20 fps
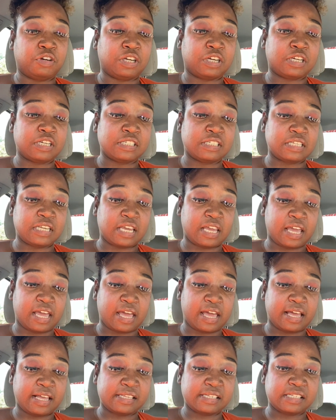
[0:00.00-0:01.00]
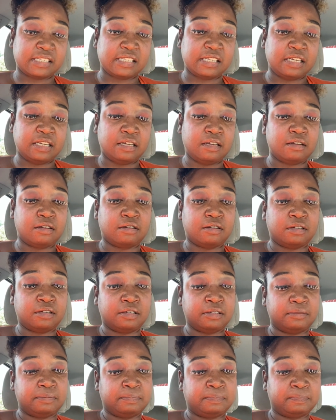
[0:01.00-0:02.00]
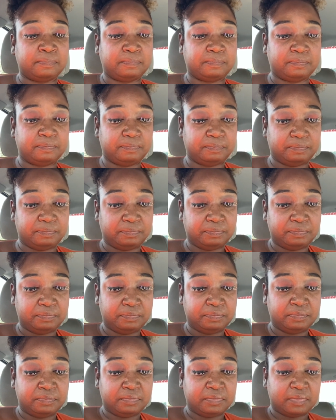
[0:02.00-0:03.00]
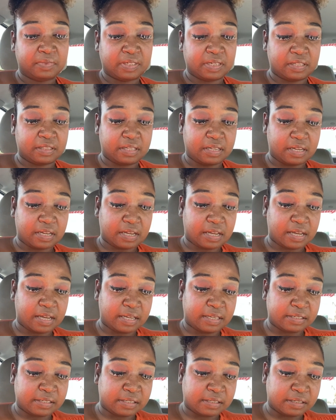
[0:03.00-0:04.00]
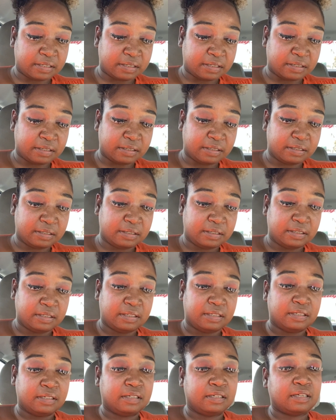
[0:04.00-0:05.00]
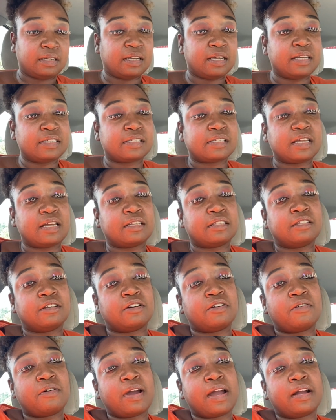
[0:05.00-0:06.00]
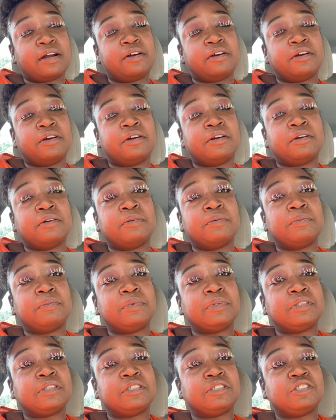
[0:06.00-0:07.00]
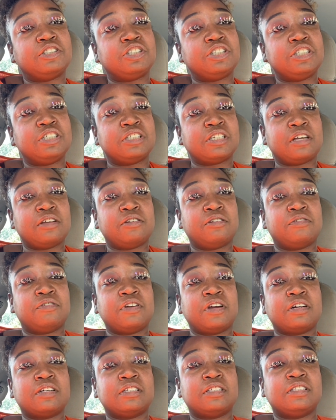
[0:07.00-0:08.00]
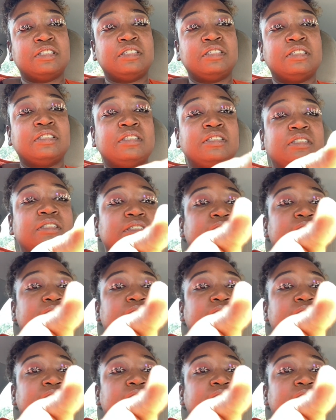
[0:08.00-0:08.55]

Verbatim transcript: it because it has the I think it has the, it has like the cracker with the cheese. I don't know if y'all can see this.